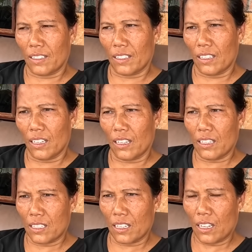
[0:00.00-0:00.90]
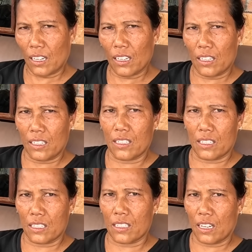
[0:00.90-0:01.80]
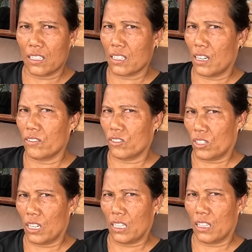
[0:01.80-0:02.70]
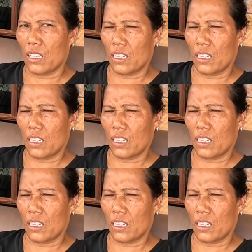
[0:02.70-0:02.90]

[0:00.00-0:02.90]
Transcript: Yeah, England is a nice country, I think.